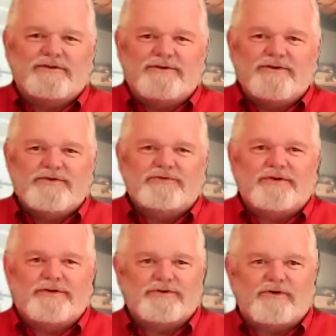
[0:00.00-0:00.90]
used to
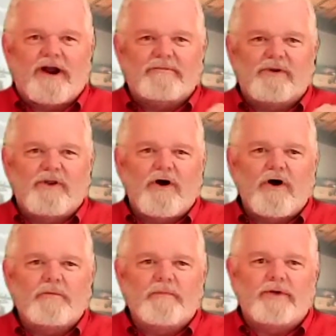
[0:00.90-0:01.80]
describe
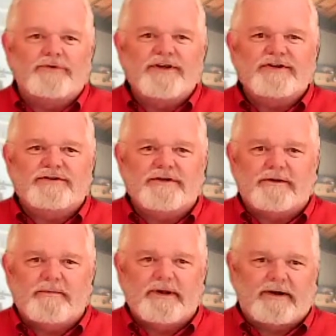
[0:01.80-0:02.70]
long
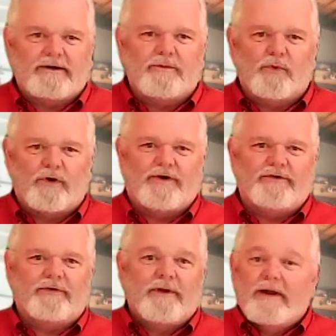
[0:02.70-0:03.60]
multi-syllabic
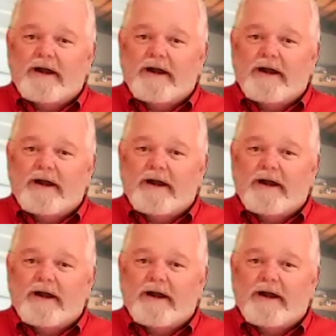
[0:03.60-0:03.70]
words.